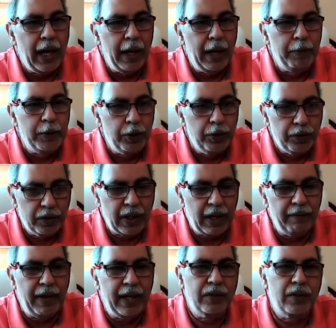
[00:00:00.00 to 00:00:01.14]
producers have
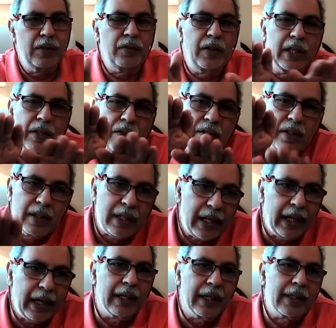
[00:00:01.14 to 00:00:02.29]
access, they can
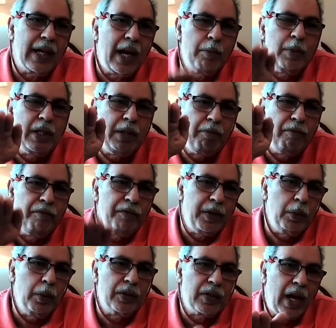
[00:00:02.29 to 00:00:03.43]
see it, how many
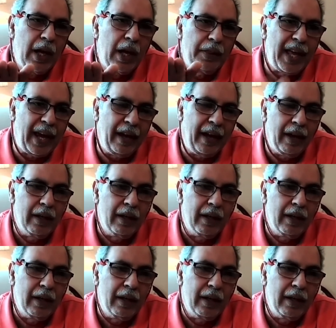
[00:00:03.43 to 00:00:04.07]
viewers are there.